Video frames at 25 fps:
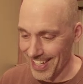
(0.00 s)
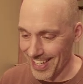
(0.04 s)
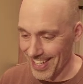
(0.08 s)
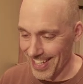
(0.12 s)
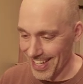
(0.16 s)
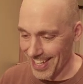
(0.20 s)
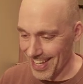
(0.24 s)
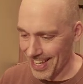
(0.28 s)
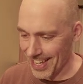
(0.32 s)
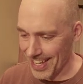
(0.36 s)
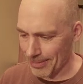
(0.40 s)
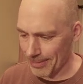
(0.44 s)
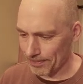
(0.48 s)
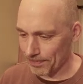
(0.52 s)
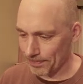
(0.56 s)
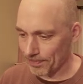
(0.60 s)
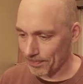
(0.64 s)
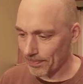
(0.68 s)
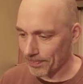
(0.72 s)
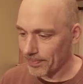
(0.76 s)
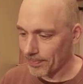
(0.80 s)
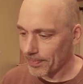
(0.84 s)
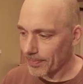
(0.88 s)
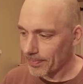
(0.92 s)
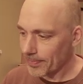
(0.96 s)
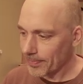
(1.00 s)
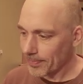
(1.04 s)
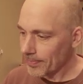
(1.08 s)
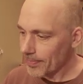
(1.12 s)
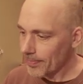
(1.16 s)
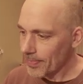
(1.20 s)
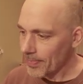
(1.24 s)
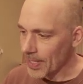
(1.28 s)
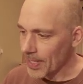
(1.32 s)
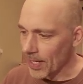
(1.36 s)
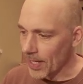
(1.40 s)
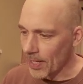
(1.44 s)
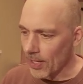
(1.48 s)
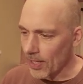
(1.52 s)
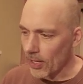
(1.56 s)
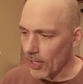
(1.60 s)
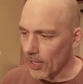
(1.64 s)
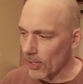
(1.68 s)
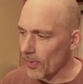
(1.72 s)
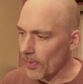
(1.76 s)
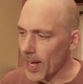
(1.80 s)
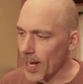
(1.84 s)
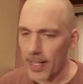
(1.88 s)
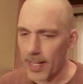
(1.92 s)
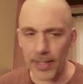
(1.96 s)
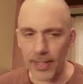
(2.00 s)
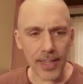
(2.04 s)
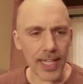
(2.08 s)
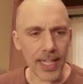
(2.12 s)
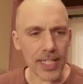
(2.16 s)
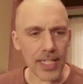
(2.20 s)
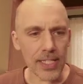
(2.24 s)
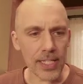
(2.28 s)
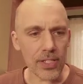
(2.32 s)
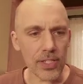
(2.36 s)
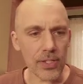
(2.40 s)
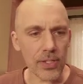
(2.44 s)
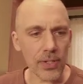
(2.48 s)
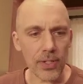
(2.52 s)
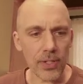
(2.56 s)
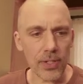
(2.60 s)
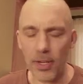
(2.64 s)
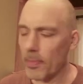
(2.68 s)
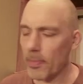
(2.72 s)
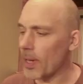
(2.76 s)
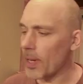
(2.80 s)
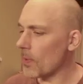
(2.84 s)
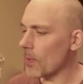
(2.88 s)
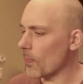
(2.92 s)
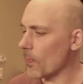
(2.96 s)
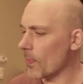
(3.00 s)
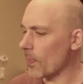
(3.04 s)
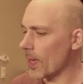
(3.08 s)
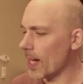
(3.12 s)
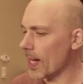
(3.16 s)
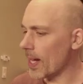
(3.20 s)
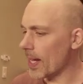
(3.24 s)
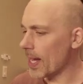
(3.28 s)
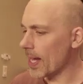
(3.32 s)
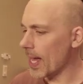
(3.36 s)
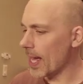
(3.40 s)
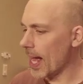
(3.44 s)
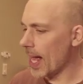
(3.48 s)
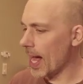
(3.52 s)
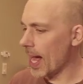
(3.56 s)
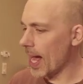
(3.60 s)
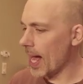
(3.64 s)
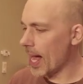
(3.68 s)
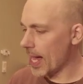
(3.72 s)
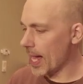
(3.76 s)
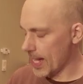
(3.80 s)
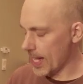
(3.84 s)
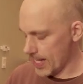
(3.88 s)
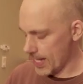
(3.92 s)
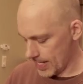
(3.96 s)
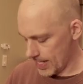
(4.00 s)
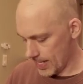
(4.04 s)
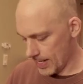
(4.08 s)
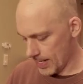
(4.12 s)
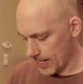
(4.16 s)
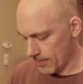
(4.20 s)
All right, let's talk about why I